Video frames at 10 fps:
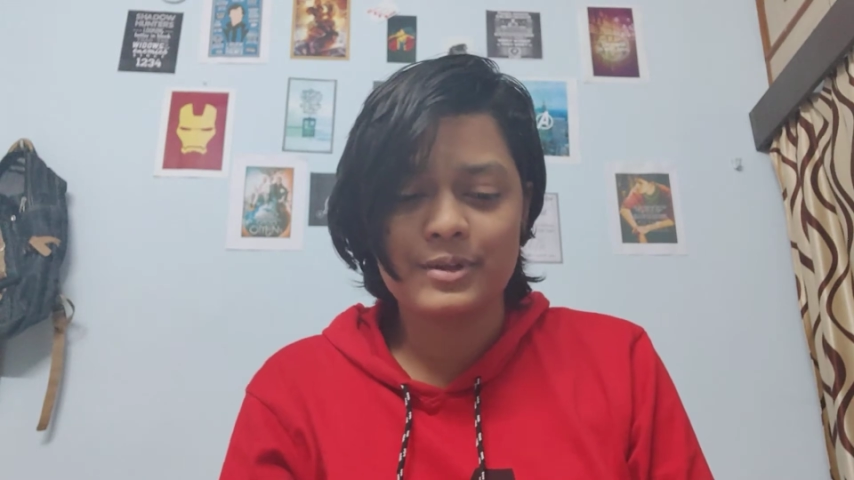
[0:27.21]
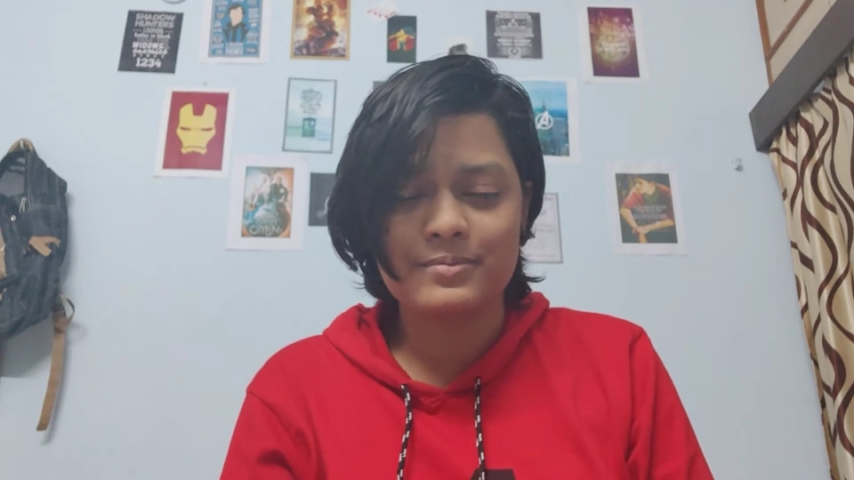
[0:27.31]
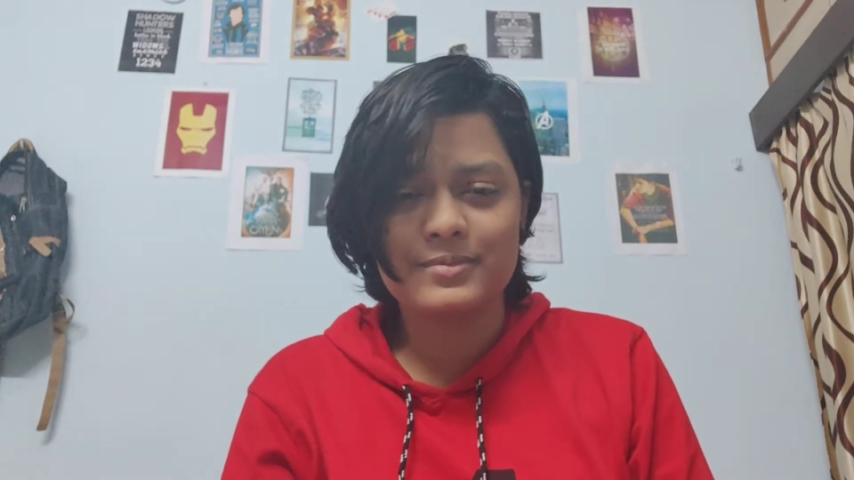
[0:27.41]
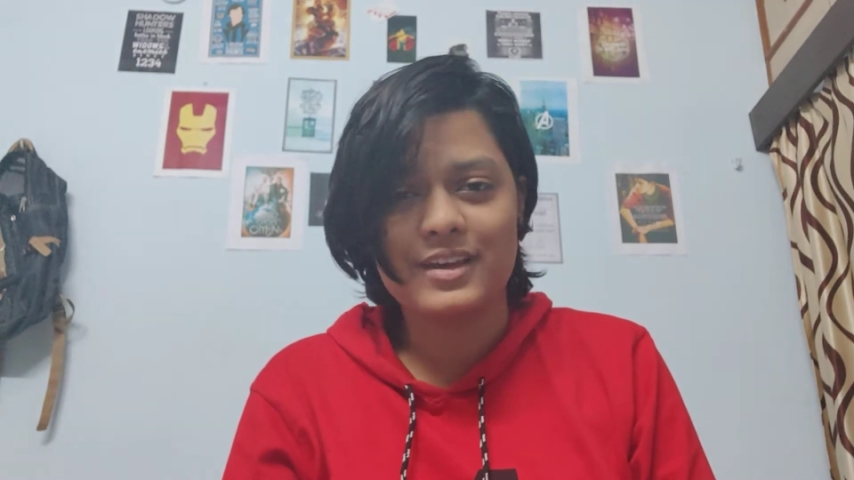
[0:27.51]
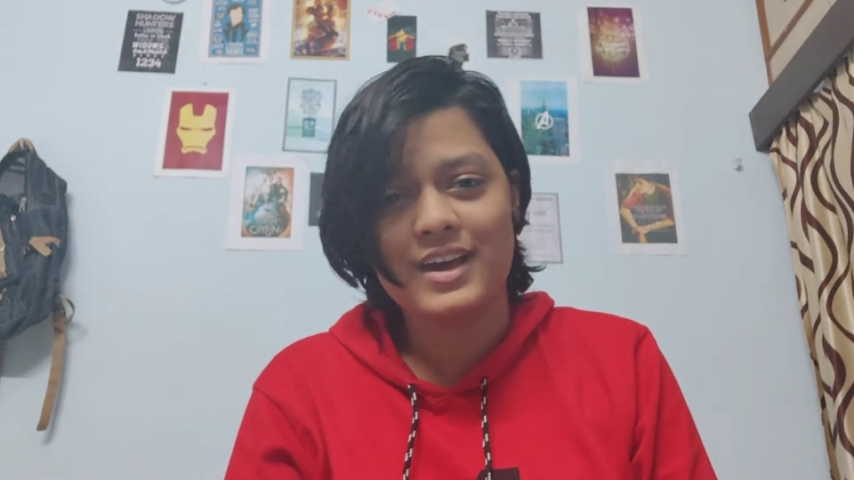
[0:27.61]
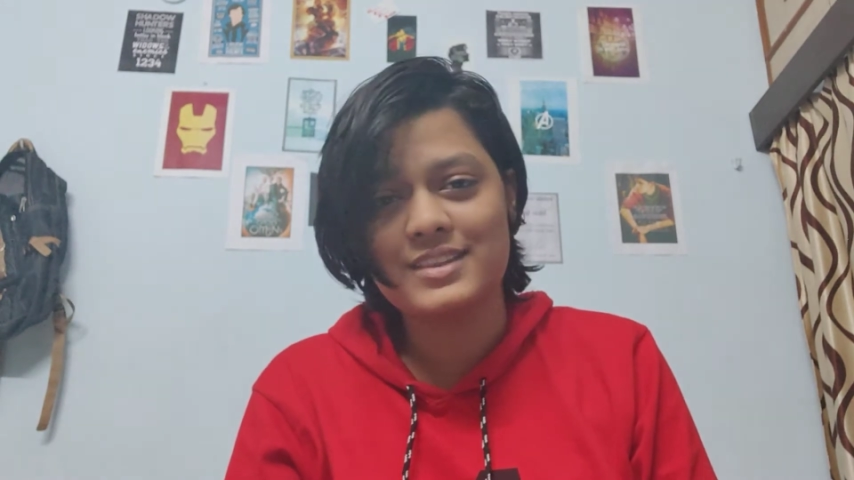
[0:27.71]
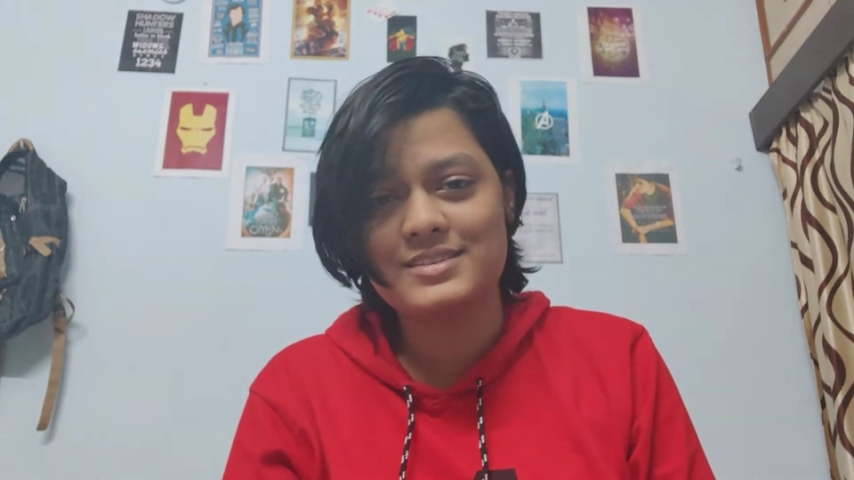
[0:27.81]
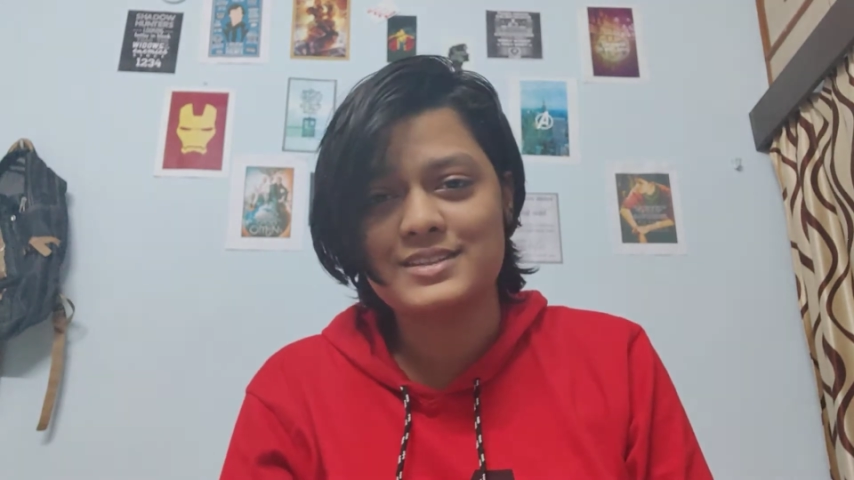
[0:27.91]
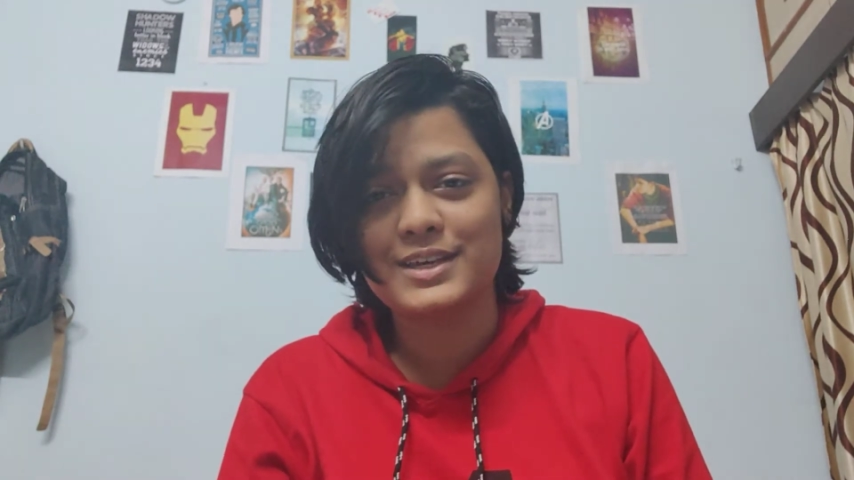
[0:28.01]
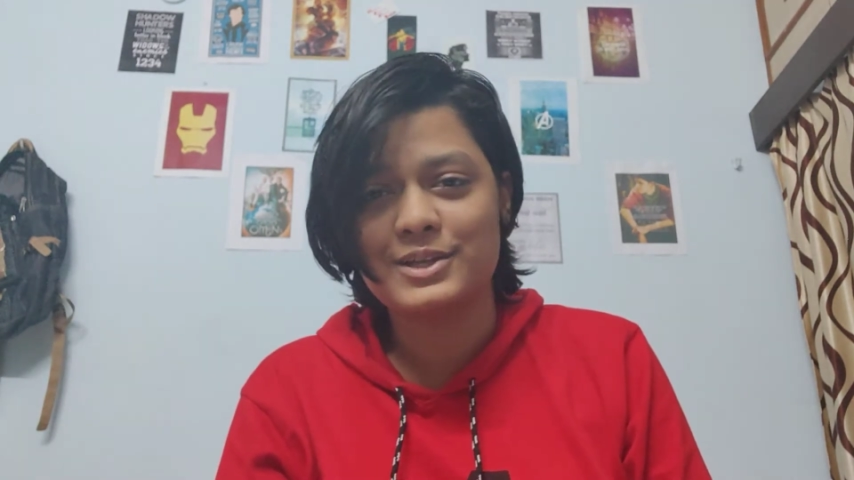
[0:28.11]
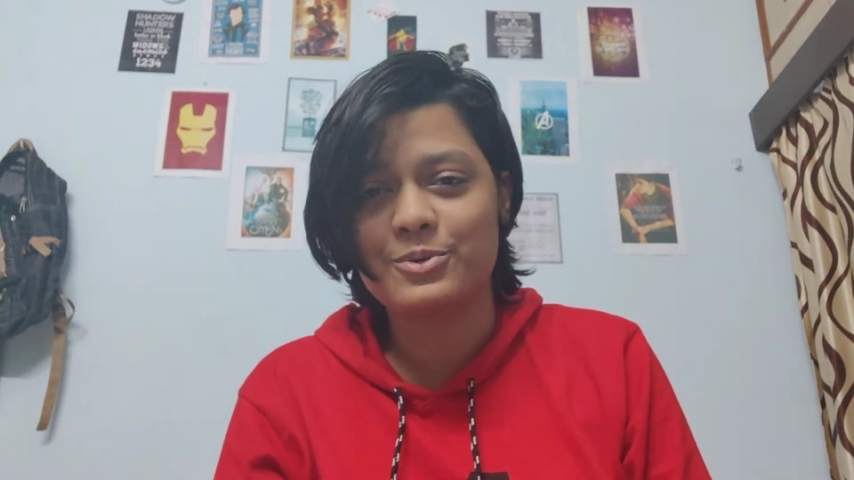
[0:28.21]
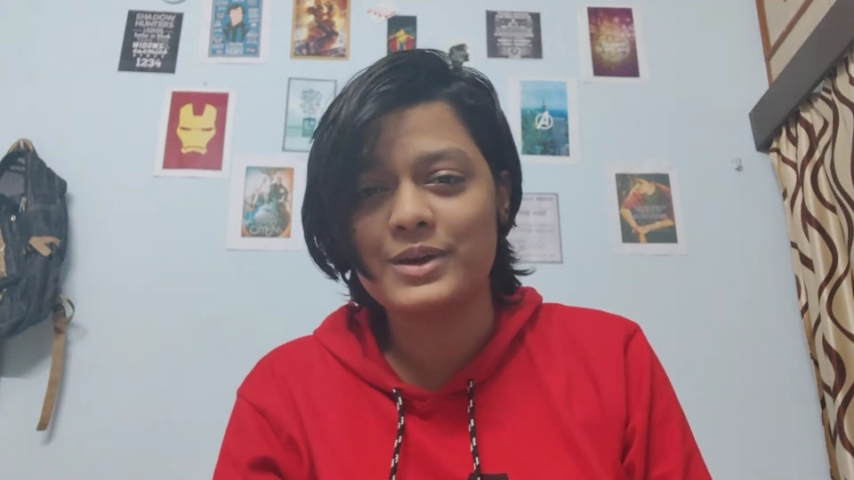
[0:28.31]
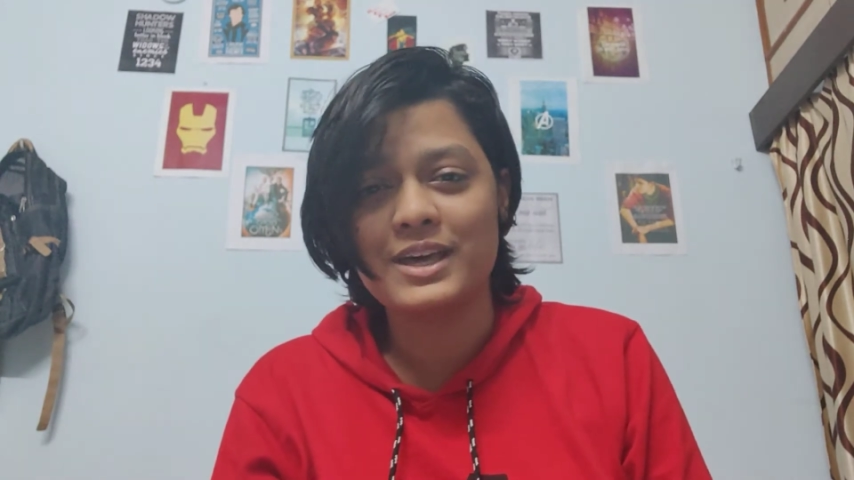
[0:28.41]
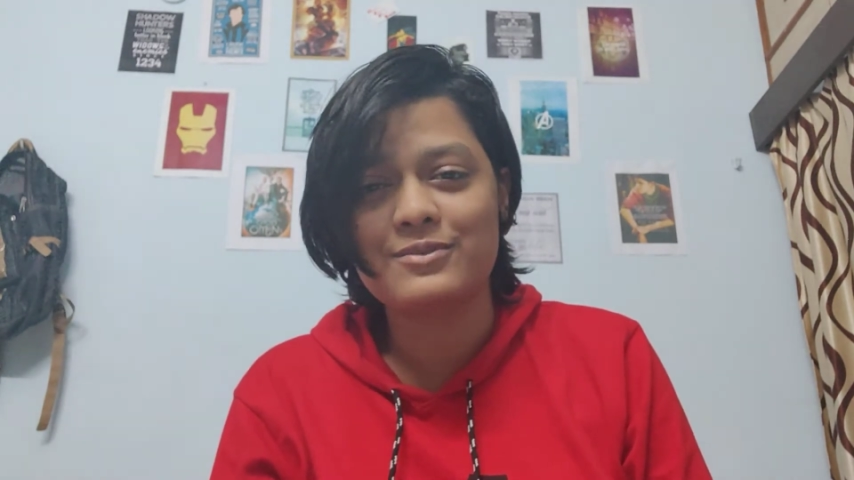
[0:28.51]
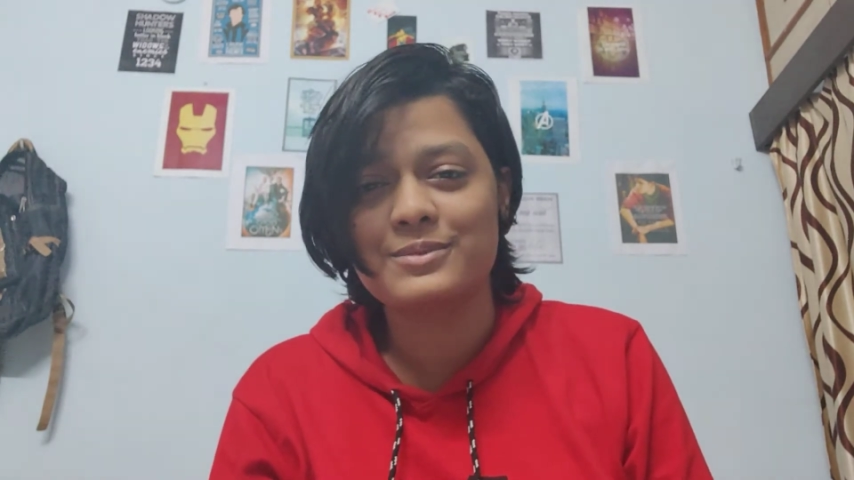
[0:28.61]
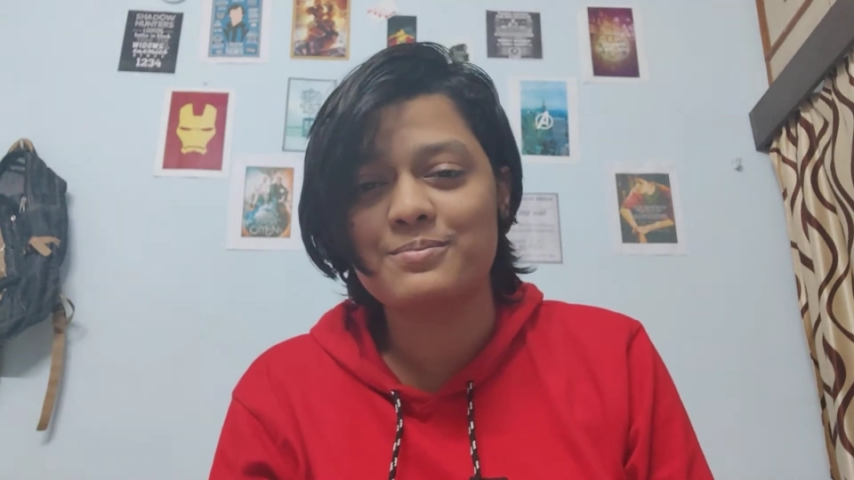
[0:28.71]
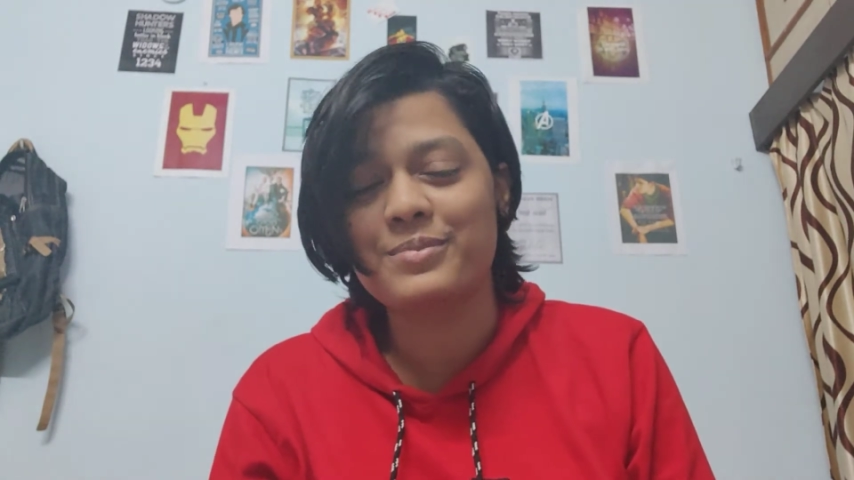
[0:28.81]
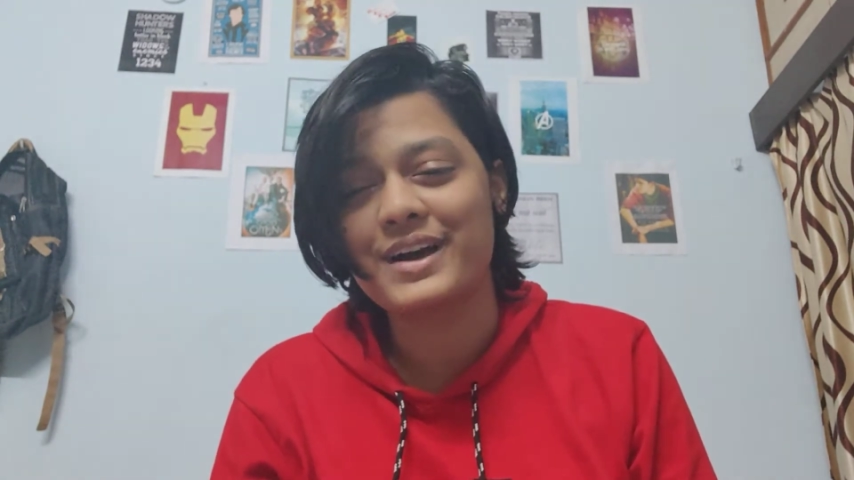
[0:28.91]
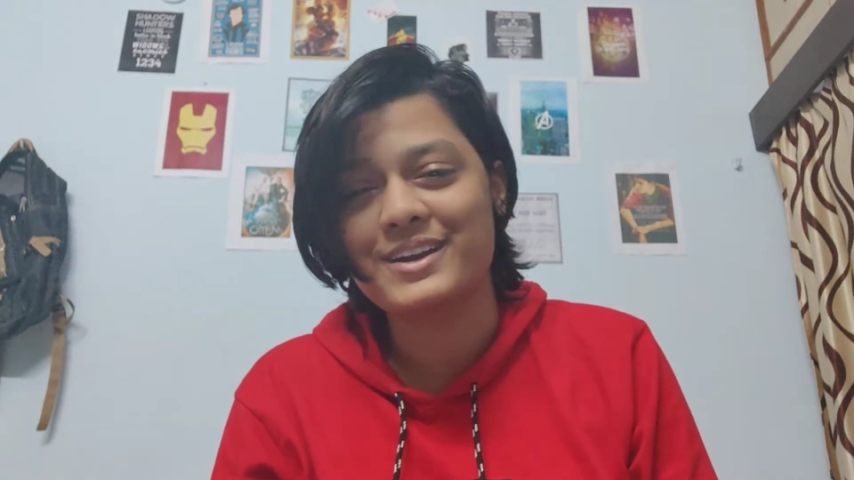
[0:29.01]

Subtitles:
but I'd sail away with